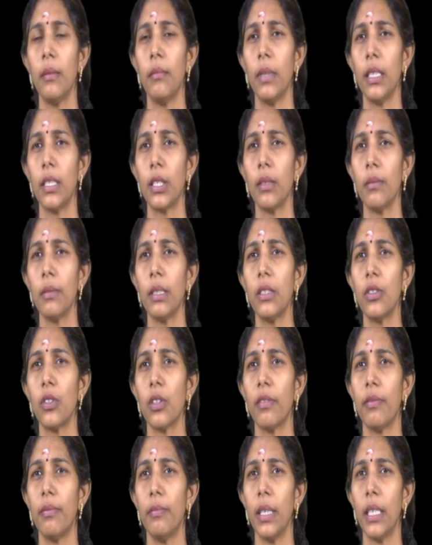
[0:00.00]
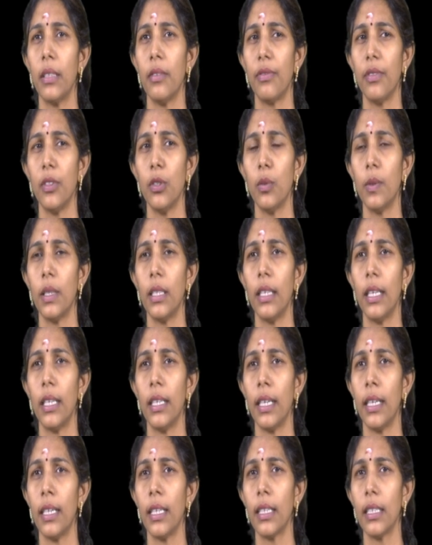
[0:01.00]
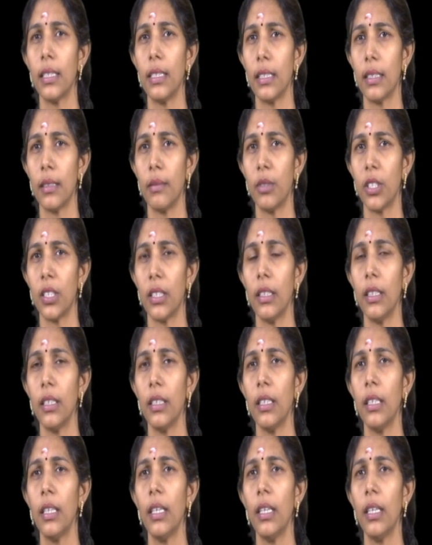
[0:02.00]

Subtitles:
measurements of fuel and air consumption,